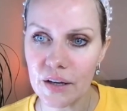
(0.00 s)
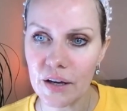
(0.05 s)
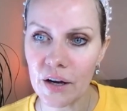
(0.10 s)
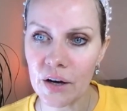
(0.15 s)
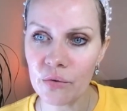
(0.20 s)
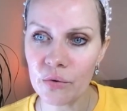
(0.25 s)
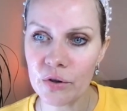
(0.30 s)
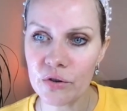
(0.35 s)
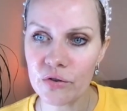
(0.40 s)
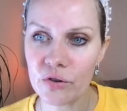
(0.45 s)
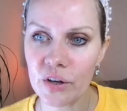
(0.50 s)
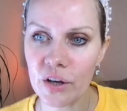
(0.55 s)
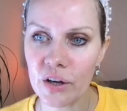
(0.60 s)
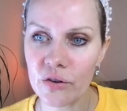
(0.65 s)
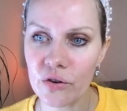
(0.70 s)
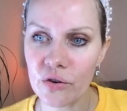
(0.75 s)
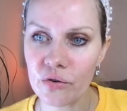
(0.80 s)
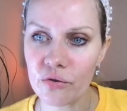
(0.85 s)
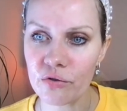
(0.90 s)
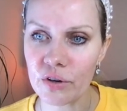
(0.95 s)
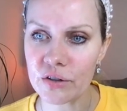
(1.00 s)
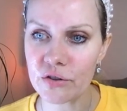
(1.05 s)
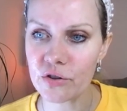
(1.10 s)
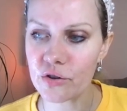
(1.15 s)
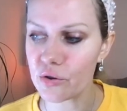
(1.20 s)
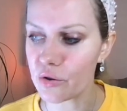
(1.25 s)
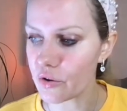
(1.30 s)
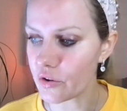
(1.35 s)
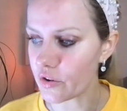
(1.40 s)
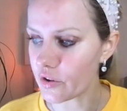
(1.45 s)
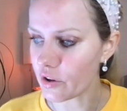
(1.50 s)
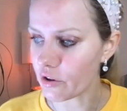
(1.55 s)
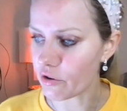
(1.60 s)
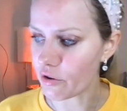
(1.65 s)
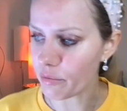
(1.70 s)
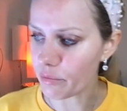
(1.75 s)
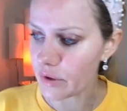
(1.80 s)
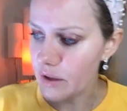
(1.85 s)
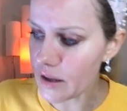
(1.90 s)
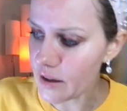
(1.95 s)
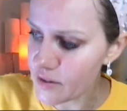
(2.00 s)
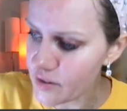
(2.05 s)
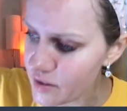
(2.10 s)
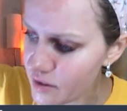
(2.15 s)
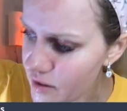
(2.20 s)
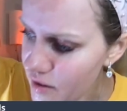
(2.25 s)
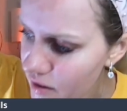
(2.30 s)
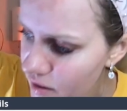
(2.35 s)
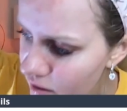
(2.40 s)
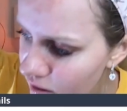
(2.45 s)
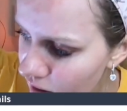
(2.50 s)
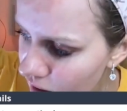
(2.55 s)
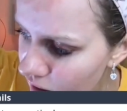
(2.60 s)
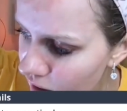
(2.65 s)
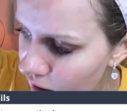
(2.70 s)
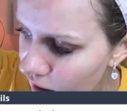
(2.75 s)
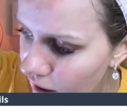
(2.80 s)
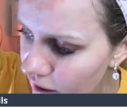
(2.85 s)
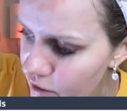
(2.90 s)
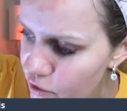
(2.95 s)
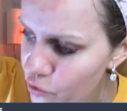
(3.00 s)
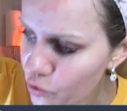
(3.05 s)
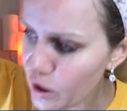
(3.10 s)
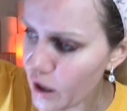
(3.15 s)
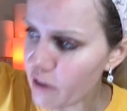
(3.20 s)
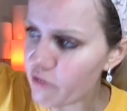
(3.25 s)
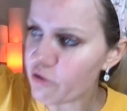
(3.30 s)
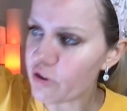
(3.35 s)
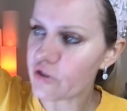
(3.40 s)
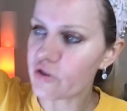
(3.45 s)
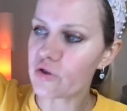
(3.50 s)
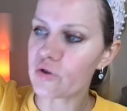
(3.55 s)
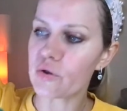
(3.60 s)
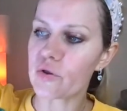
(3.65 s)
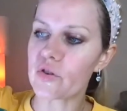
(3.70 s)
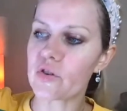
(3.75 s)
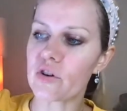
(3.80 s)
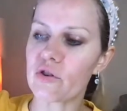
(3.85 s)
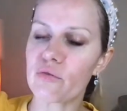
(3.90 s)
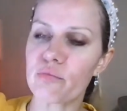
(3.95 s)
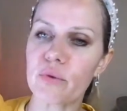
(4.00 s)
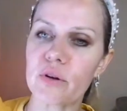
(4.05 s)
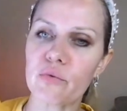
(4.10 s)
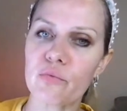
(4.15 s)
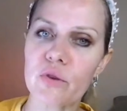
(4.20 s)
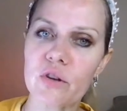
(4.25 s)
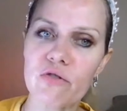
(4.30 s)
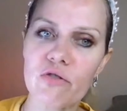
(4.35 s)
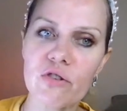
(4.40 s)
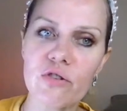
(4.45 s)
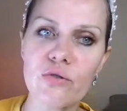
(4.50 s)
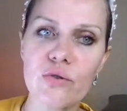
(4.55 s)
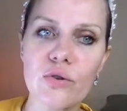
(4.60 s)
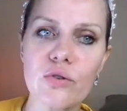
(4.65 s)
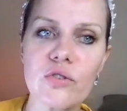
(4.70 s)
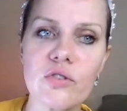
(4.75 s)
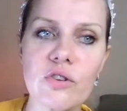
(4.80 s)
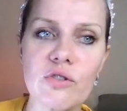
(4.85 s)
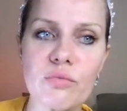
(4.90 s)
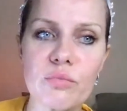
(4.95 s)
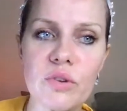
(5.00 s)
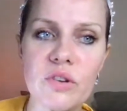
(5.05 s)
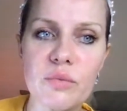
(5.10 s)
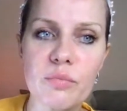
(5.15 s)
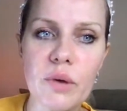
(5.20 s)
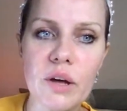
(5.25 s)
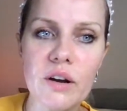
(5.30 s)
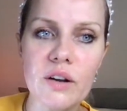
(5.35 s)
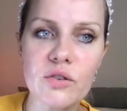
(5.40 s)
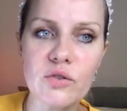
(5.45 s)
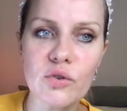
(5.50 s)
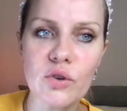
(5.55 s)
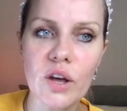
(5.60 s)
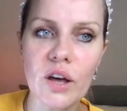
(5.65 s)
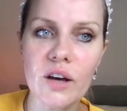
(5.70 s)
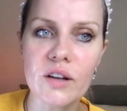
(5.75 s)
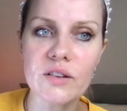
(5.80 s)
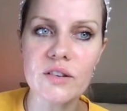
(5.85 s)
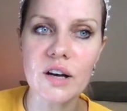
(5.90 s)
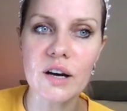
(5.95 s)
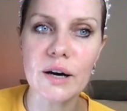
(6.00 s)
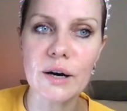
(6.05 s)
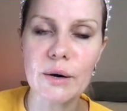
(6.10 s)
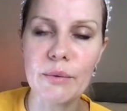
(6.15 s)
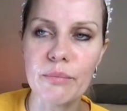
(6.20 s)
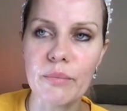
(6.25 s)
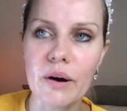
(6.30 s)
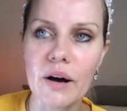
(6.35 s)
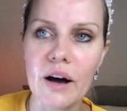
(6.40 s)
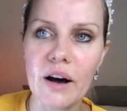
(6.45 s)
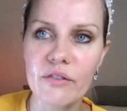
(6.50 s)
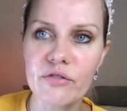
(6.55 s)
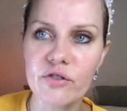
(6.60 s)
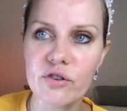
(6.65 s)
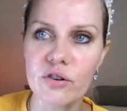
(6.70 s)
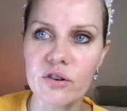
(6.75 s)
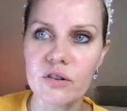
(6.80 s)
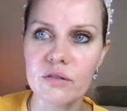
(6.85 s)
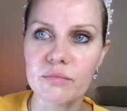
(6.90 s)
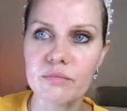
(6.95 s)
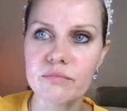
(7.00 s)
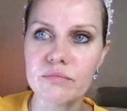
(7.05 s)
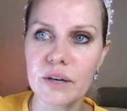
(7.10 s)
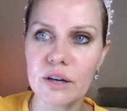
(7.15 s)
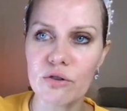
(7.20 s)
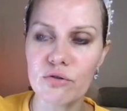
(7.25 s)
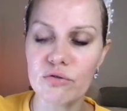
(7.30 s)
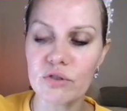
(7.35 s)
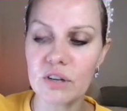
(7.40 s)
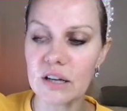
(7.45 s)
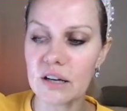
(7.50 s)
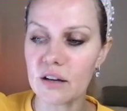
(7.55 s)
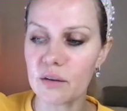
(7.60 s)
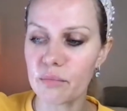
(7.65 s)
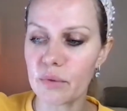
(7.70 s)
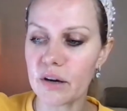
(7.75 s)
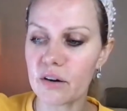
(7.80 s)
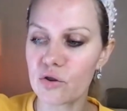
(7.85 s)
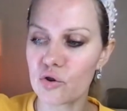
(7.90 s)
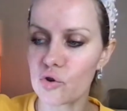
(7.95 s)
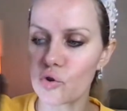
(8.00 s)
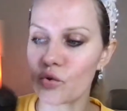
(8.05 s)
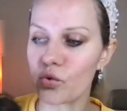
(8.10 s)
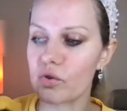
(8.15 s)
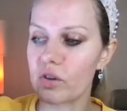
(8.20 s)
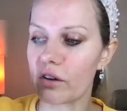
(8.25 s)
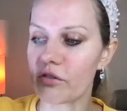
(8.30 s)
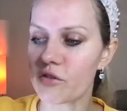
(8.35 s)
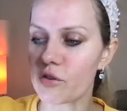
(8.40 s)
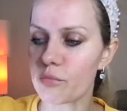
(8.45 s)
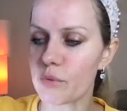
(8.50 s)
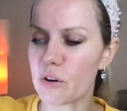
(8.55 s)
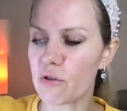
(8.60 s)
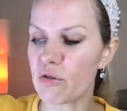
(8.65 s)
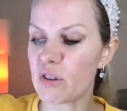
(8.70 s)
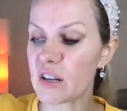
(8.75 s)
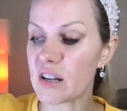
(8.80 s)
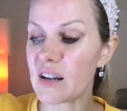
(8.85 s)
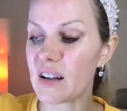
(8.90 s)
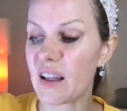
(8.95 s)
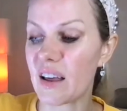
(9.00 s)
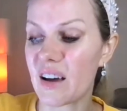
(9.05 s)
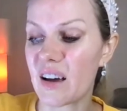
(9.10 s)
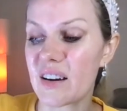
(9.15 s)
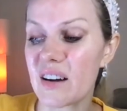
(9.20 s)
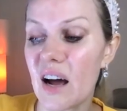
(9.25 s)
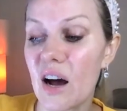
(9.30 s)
I want to get your retinol serum. Yes, I do have retinol serum, but with retinol serum is better to get after microneedling, better to use after microneedling, like an